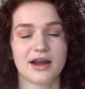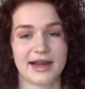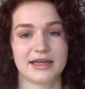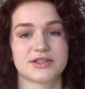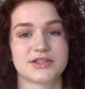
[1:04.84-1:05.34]

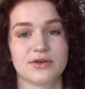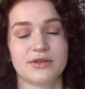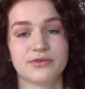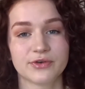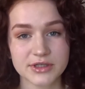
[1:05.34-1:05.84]
right, so
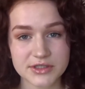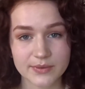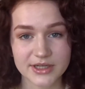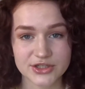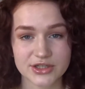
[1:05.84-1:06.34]
the first
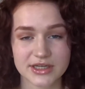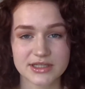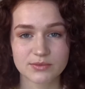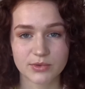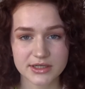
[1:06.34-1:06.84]
question
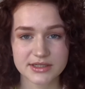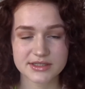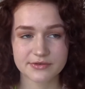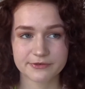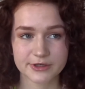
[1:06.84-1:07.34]
is what
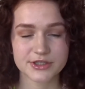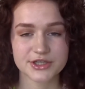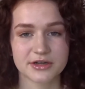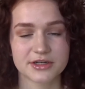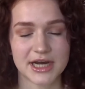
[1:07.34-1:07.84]
does a
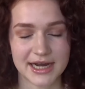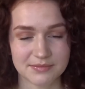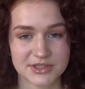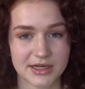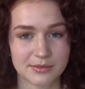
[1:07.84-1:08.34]
first year
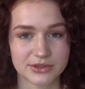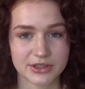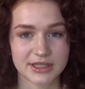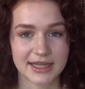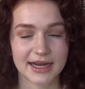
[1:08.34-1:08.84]
timetable
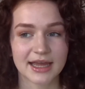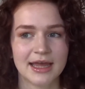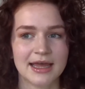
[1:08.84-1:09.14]
look like?